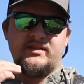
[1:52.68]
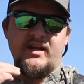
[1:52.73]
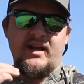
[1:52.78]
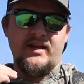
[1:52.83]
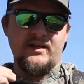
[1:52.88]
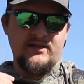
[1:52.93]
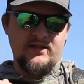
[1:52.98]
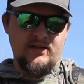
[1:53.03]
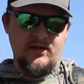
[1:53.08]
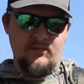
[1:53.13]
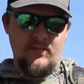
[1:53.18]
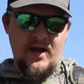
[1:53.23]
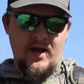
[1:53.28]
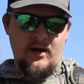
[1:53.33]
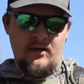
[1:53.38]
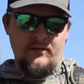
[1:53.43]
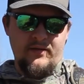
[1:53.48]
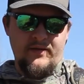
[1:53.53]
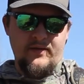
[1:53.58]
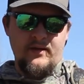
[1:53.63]
stays in your
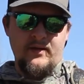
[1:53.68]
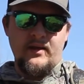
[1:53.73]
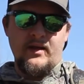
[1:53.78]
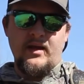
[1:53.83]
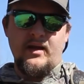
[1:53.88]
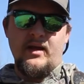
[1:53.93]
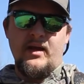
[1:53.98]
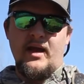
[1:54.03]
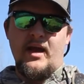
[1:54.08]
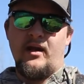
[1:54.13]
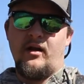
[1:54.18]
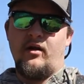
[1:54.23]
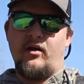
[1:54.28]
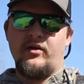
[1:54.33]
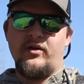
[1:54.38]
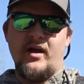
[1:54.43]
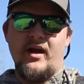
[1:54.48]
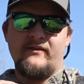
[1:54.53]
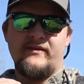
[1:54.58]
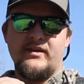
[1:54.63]
mouth and
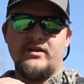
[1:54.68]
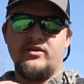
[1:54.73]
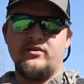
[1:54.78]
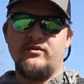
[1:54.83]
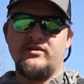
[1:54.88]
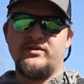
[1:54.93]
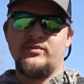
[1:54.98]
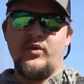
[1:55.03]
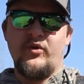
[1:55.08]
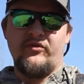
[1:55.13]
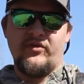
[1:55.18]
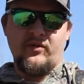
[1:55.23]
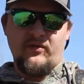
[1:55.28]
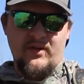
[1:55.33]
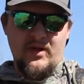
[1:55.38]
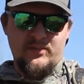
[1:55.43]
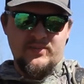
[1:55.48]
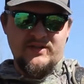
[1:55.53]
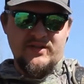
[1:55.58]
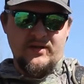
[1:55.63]
all you have to do is move your
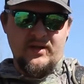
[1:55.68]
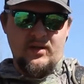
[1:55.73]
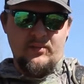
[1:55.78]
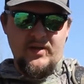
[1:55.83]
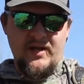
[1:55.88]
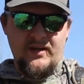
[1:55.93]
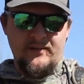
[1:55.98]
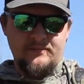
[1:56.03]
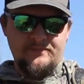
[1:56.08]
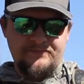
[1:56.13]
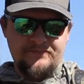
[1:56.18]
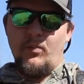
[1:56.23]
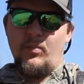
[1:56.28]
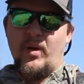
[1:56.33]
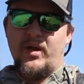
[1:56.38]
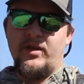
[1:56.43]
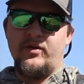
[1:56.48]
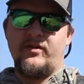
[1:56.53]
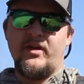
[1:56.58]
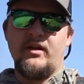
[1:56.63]
lips a little bit,
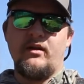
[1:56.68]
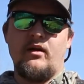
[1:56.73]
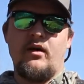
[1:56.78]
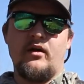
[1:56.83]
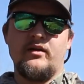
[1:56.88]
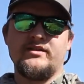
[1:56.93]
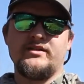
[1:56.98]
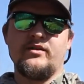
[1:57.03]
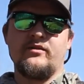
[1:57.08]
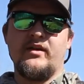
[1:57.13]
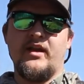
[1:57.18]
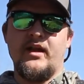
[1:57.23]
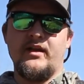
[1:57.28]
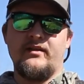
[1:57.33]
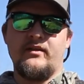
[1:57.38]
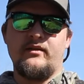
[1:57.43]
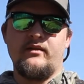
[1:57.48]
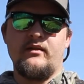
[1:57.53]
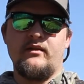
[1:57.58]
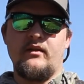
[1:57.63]
but you can also get
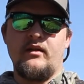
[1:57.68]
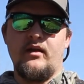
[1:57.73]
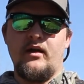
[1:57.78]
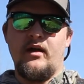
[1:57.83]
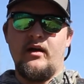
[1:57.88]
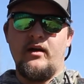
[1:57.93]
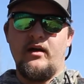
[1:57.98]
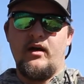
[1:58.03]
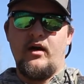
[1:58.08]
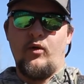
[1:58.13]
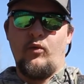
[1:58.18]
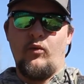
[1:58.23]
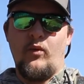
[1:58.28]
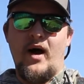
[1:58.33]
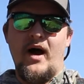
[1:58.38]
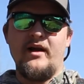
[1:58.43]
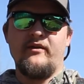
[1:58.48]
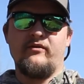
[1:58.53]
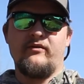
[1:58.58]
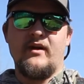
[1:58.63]
a
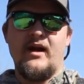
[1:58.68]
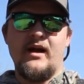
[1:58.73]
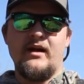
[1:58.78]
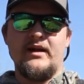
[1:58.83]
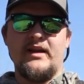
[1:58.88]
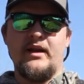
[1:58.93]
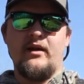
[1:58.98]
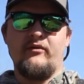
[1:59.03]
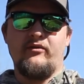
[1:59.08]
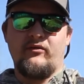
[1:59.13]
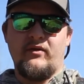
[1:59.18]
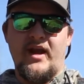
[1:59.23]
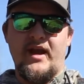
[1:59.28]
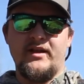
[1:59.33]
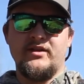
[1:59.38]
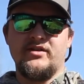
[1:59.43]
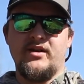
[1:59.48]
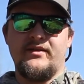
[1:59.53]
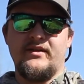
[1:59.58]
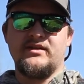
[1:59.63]
wide variety of
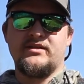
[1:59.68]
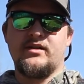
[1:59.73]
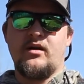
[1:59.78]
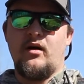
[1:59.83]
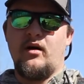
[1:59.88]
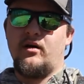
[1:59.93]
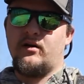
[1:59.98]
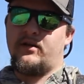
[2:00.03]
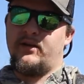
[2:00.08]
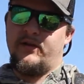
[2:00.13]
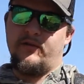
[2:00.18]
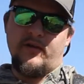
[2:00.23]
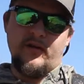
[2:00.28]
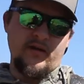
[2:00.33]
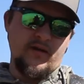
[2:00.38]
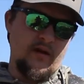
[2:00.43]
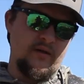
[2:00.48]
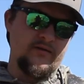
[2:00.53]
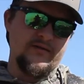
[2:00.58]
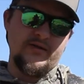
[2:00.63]
range on this call. You can
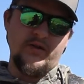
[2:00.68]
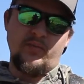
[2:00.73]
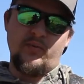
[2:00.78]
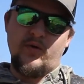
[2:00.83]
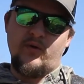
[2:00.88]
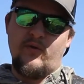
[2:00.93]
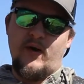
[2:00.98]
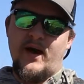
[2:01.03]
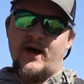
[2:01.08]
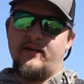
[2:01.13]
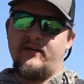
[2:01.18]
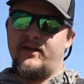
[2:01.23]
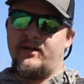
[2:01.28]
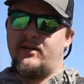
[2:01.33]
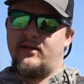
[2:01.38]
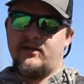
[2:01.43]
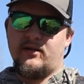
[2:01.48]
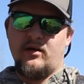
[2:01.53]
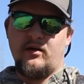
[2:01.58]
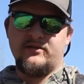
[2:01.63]
call super quietly,
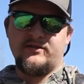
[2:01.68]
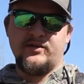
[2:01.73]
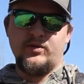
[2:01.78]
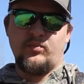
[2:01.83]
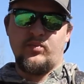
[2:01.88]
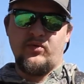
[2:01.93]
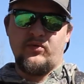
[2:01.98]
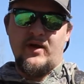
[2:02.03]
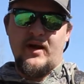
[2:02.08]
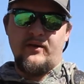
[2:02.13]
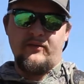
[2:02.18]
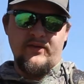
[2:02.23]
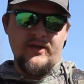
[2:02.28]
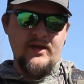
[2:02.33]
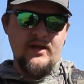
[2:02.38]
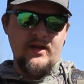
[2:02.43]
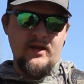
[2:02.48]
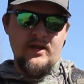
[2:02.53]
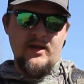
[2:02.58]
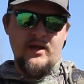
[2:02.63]
call super loudly,